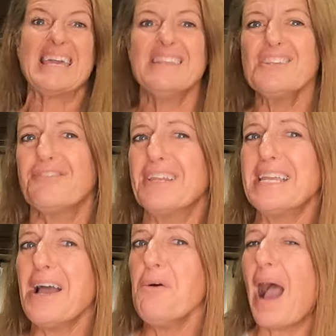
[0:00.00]
In this
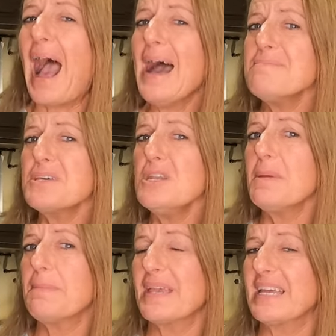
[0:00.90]
video, I'm going to
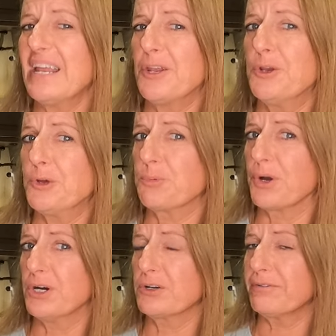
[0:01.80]
be picking out a new
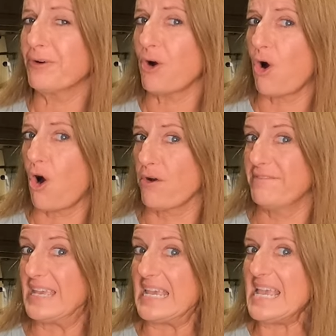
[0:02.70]
rug for our
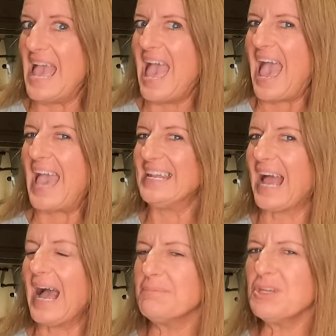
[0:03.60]
RV,
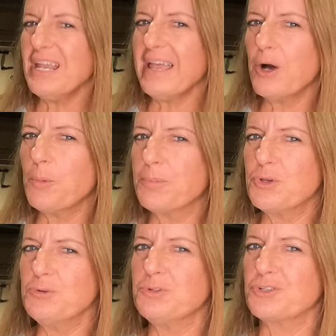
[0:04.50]
and I'm going to
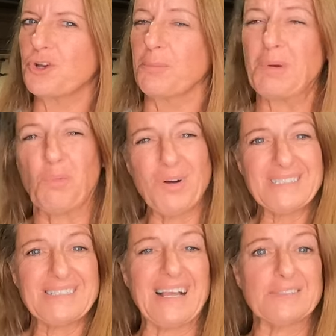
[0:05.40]
help you determine
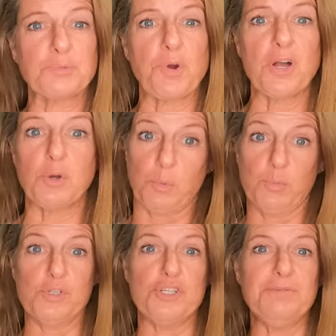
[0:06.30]
what size rug
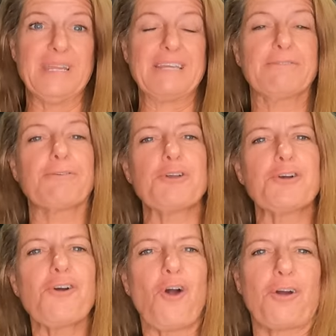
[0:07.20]
would you need for
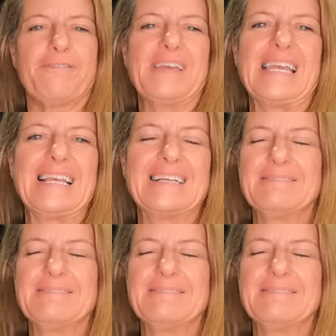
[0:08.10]
your RV.